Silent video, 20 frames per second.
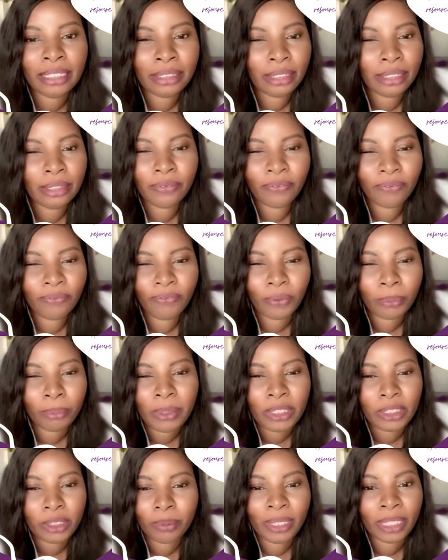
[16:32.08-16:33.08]
for
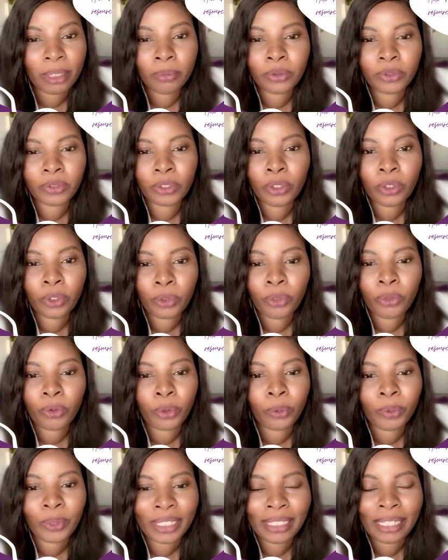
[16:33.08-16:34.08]
me to be able to go through
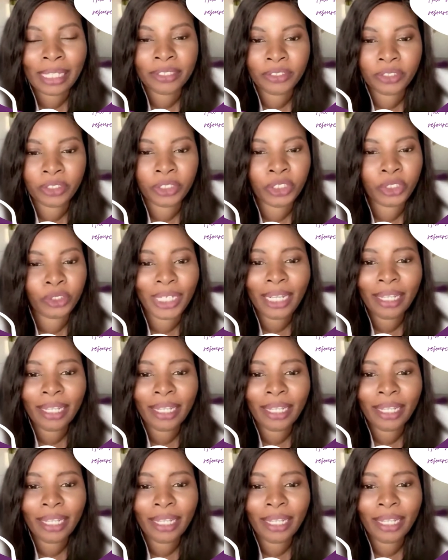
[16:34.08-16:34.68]
with that surgery.